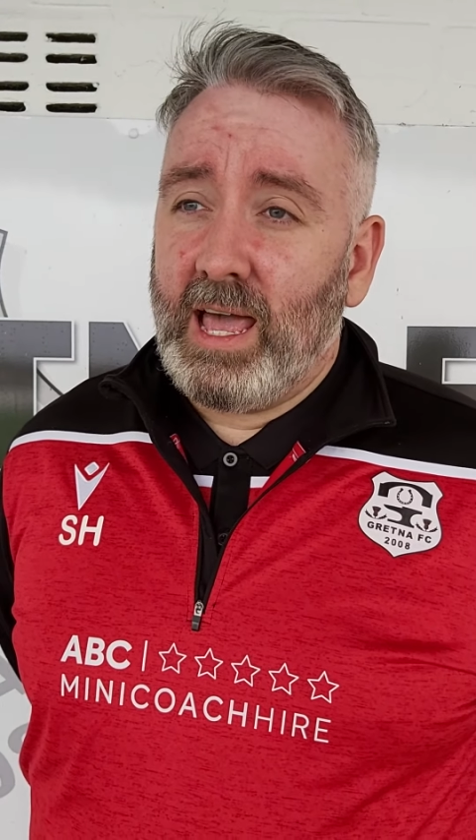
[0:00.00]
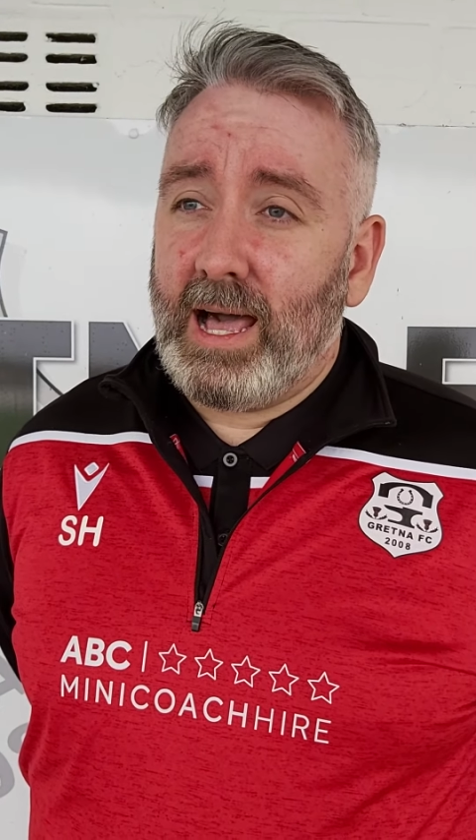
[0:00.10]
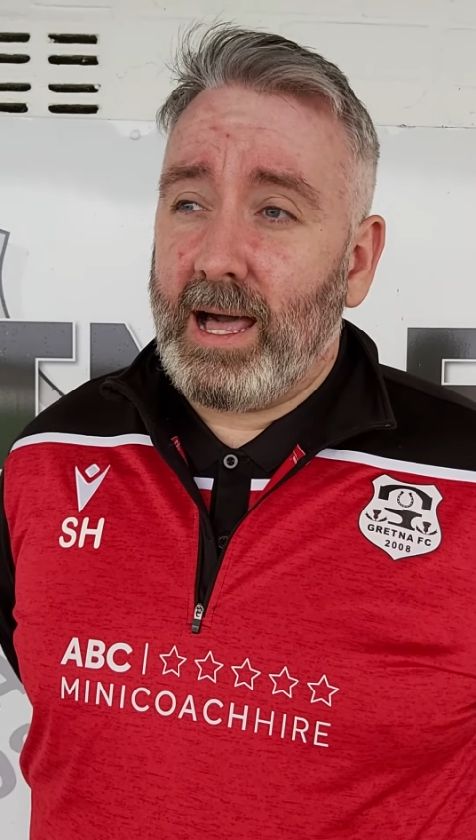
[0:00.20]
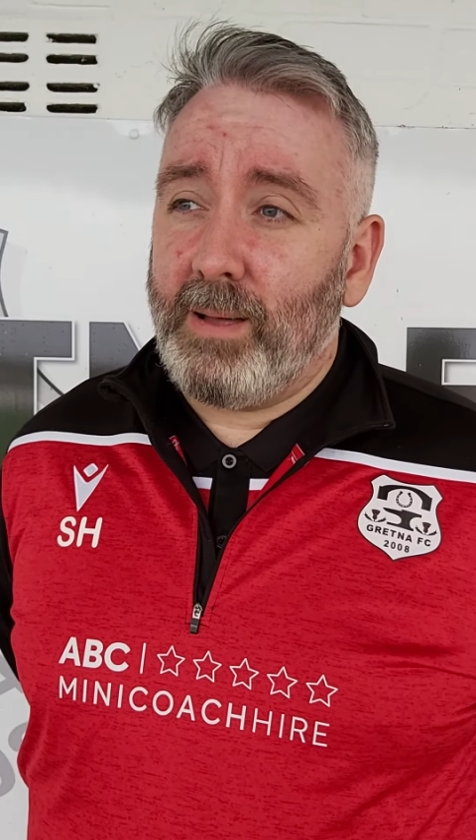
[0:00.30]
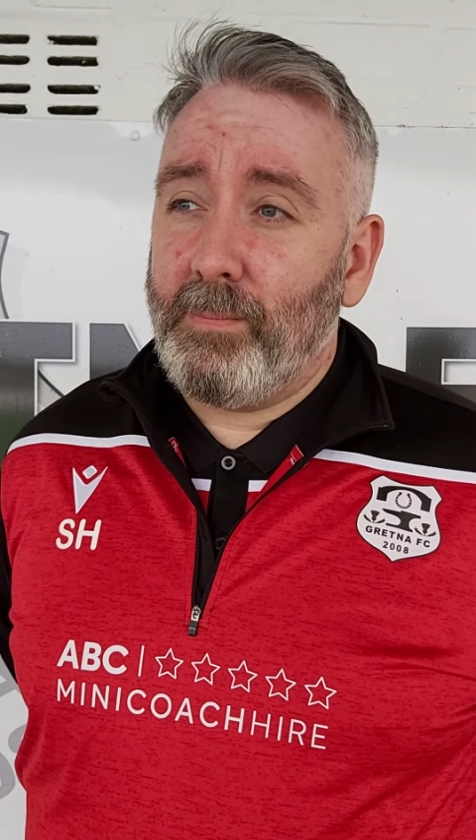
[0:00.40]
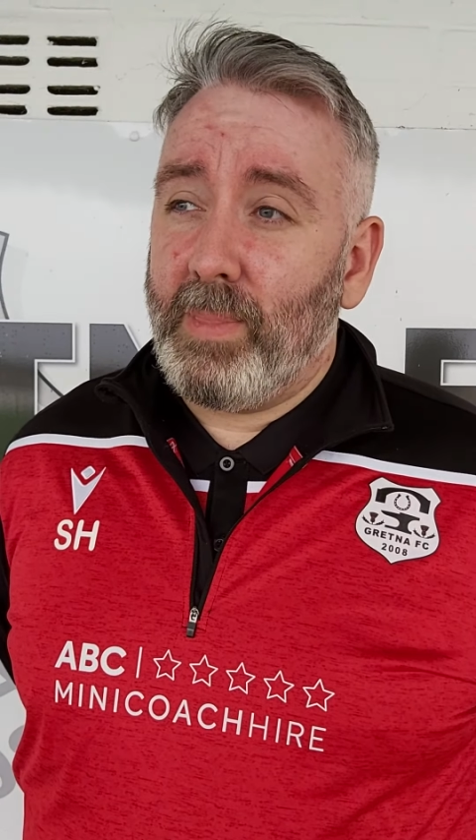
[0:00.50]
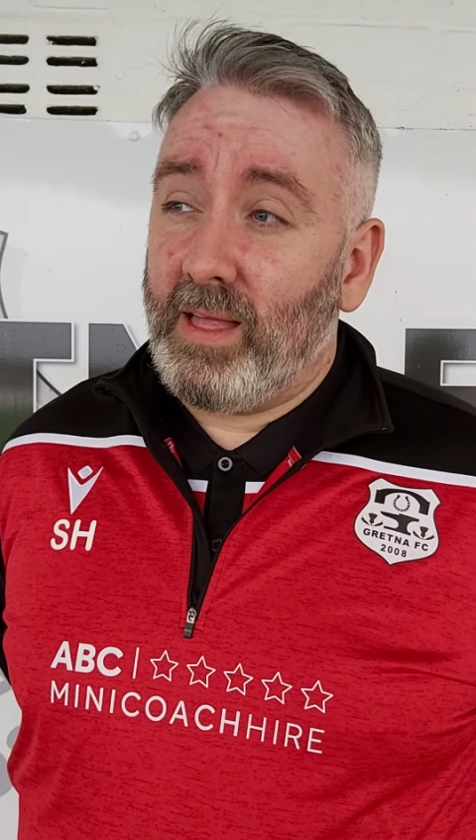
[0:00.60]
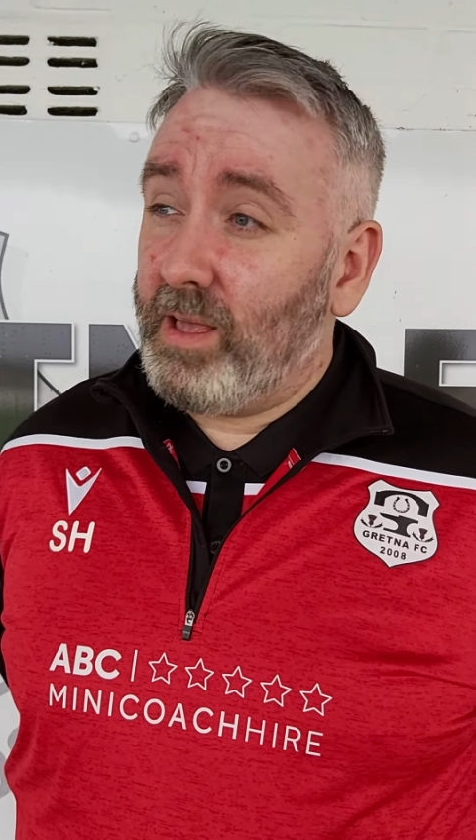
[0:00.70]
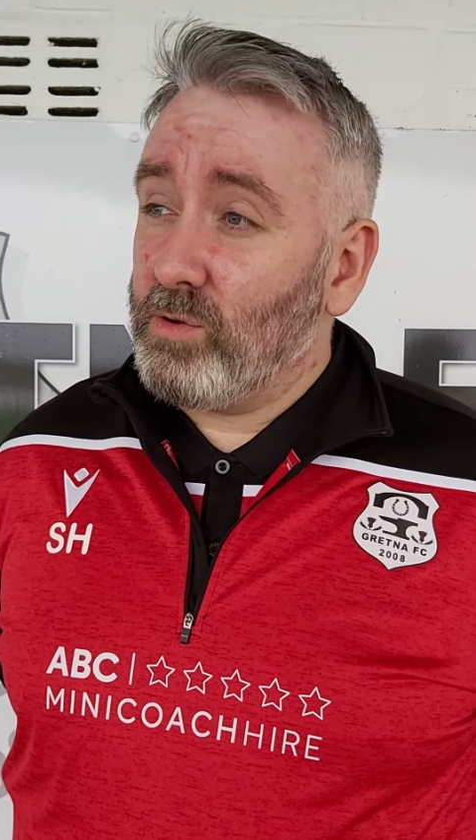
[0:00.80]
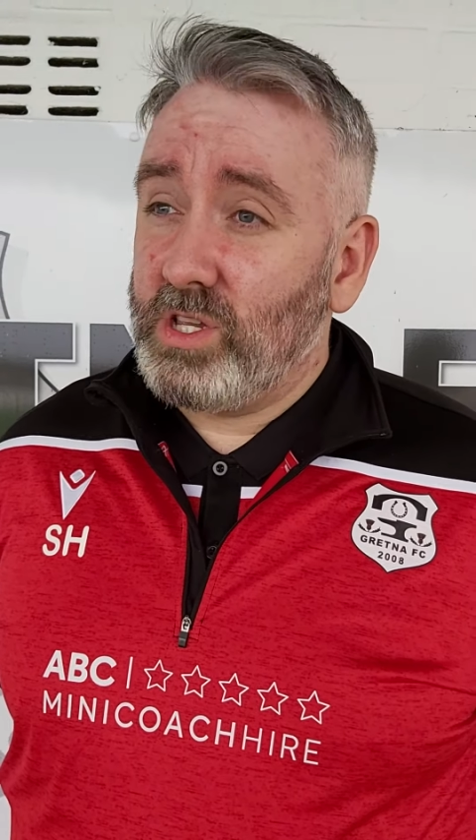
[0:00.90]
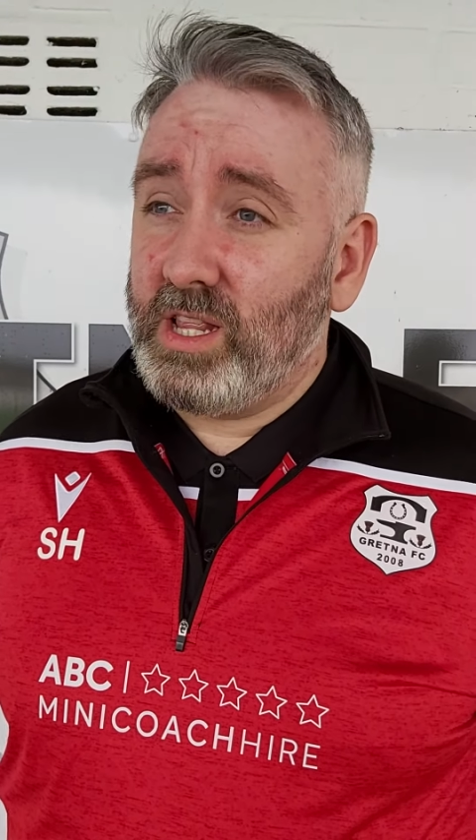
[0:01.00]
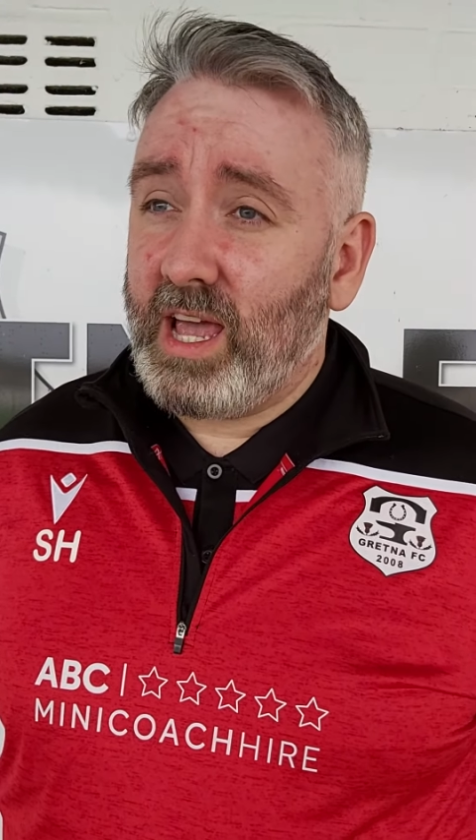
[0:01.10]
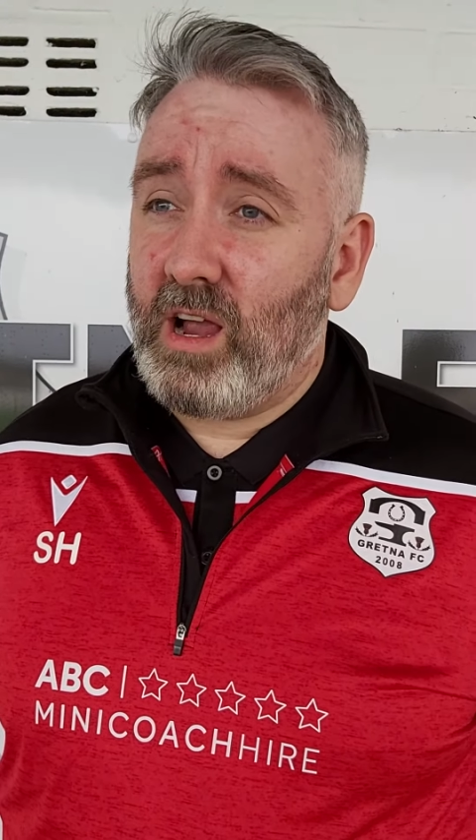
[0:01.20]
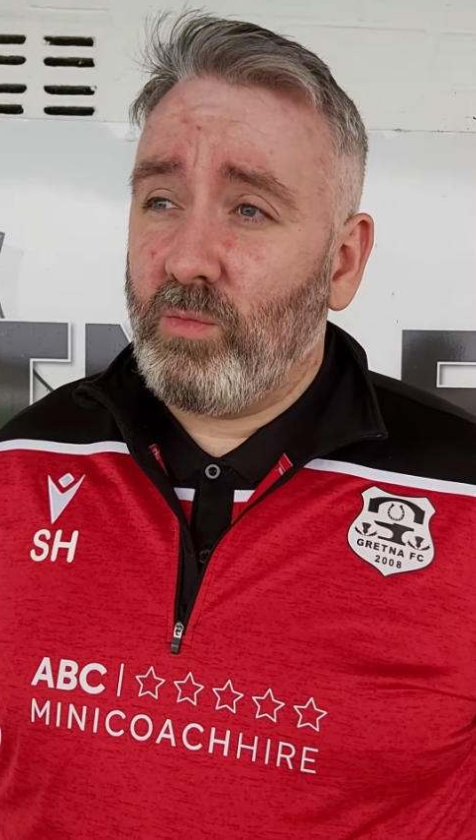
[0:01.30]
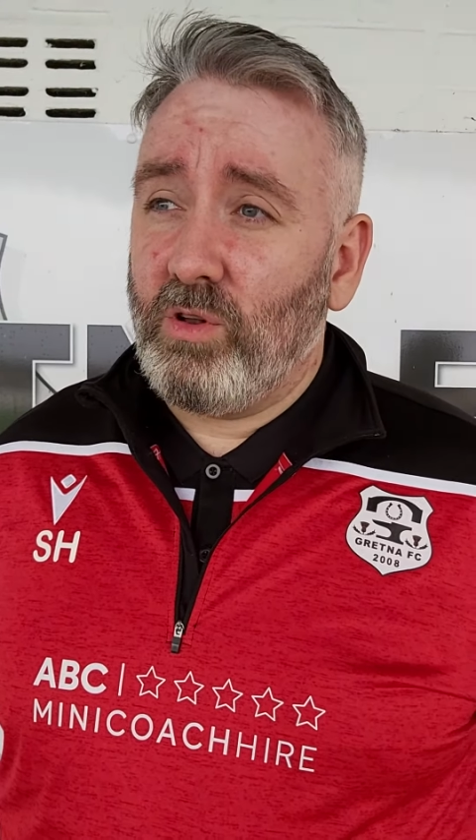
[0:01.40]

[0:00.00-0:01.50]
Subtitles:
And that was the entire